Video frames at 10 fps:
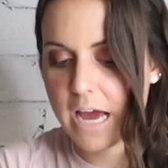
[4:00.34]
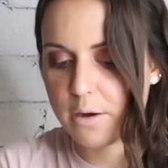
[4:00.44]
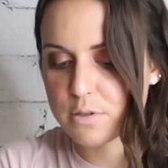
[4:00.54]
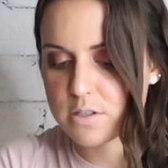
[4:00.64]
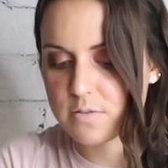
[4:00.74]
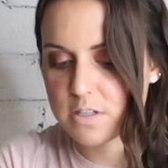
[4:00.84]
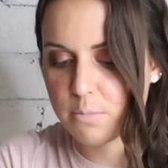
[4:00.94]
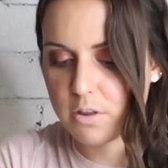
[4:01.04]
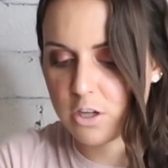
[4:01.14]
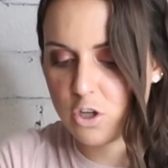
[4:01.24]
house of
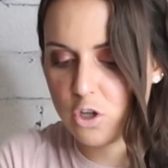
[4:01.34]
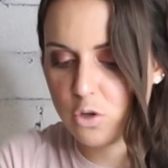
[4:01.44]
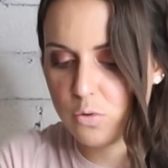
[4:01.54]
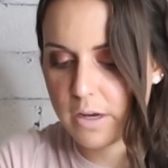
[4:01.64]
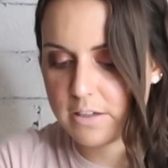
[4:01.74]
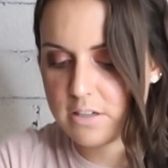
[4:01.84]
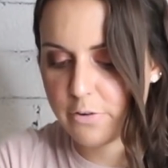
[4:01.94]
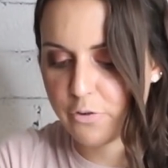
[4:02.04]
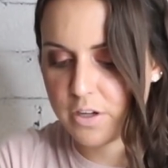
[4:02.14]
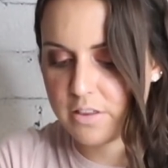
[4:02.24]
something new and
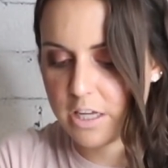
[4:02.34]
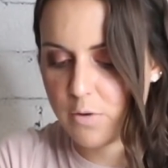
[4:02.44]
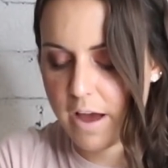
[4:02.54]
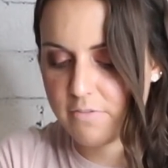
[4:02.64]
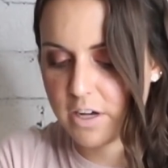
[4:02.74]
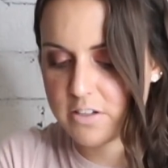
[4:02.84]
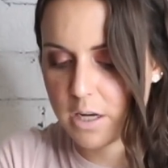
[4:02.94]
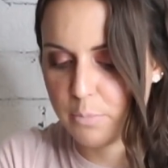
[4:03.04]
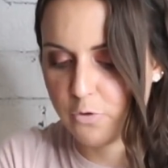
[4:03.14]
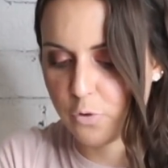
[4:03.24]
different that you have not
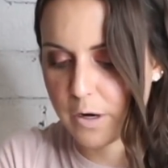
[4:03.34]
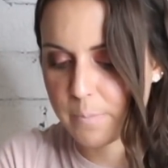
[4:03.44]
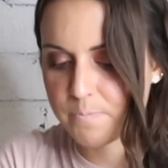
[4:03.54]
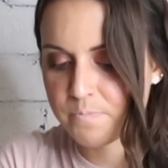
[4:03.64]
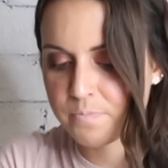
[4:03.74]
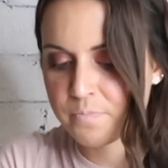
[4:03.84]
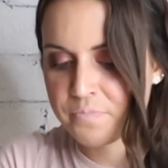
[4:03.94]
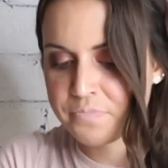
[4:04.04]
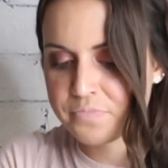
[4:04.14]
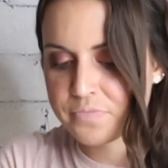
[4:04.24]
done before.
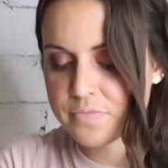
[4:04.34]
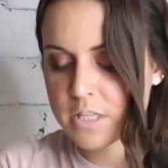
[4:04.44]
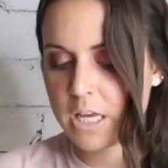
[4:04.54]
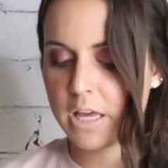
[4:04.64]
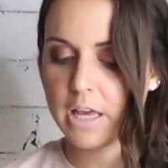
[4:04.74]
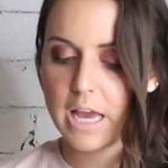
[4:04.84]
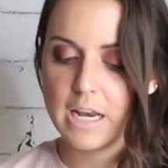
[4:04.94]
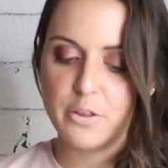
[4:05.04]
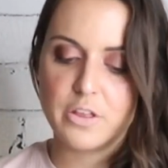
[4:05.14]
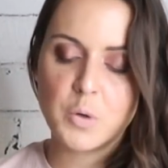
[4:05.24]
And
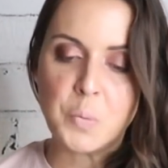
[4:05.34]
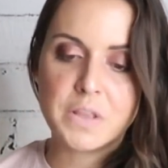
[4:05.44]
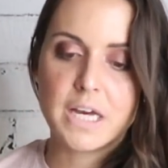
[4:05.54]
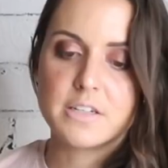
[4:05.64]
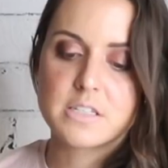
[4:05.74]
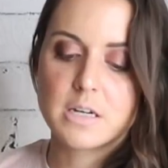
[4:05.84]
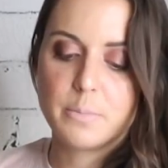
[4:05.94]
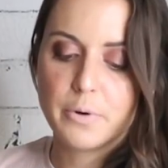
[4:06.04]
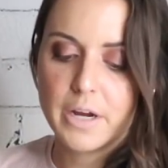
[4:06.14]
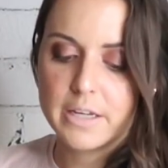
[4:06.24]
I think what that's going to
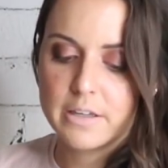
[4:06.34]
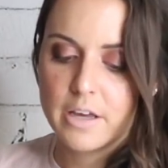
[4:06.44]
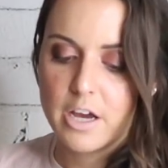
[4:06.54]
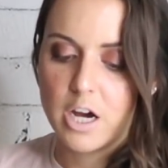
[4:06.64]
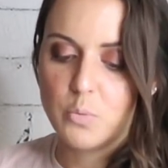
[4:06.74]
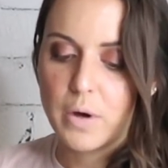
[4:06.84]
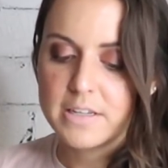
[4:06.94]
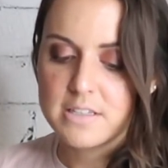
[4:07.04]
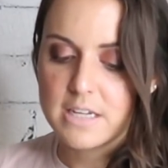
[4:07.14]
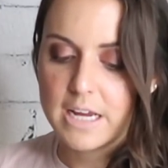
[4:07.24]
bring on
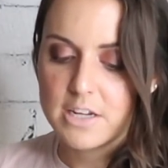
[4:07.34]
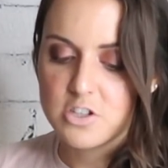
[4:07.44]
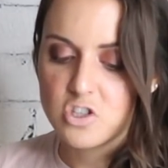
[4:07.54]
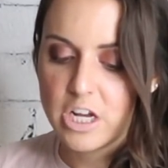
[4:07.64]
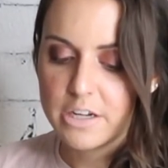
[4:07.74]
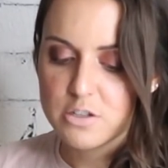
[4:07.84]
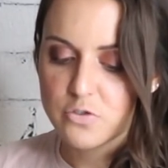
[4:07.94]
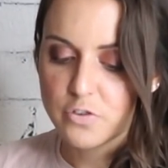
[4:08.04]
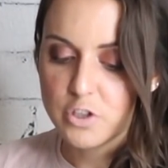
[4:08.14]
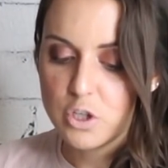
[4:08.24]
Wednesday is a chance
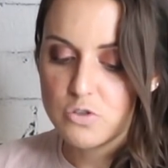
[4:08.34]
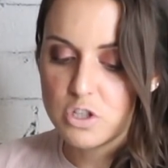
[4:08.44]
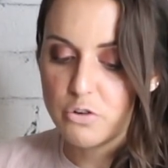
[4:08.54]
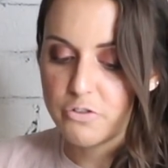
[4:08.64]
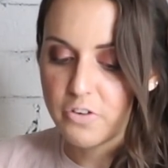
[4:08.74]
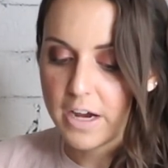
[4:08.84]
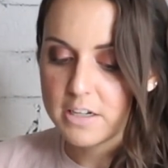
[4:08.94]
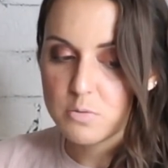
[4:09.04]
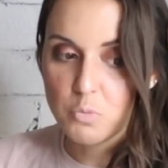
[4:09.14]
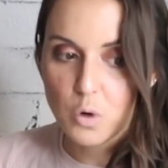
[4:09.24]
for you to
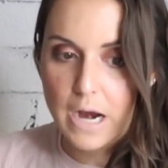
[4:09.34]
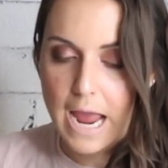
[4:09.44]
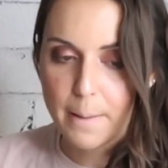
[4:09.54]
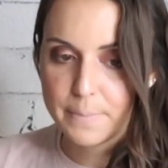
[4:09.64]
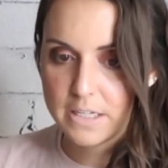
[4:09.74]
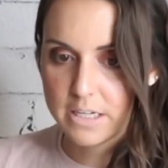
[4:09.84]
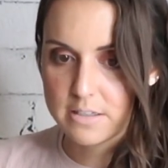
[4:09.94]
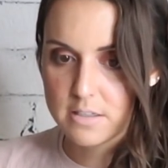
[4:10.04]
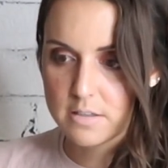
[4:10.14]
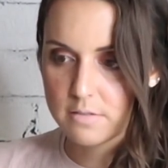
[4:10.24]
find more
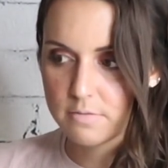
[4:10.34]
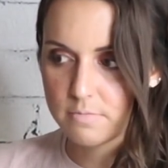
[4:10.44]
happiness